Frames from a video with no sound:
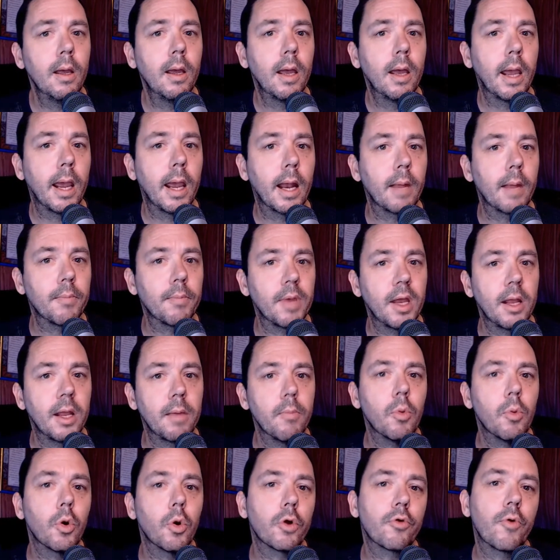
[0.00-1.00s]
and I'm getting
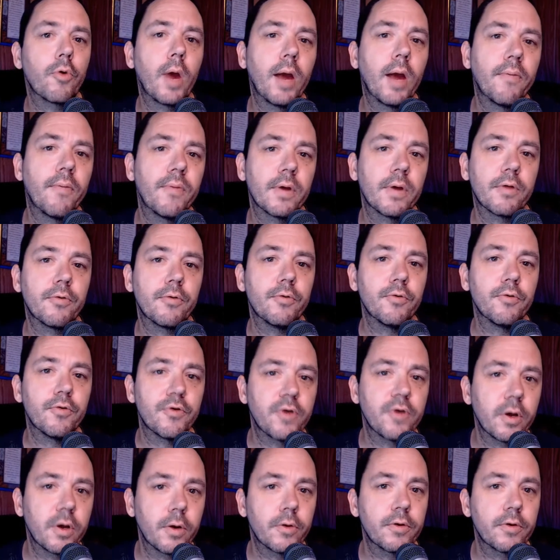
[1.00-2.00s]
more traffic through
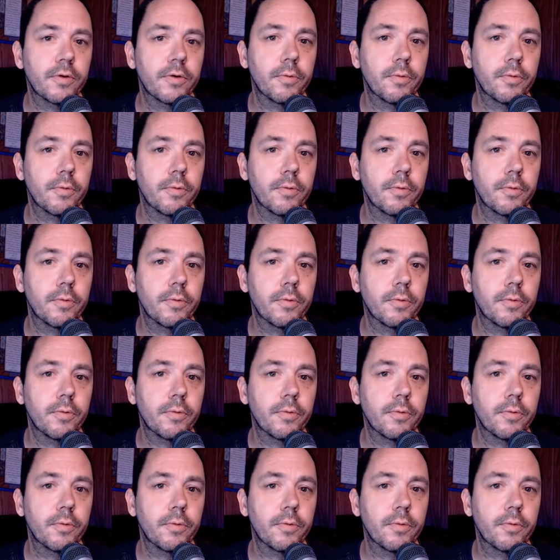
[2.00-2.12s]
search,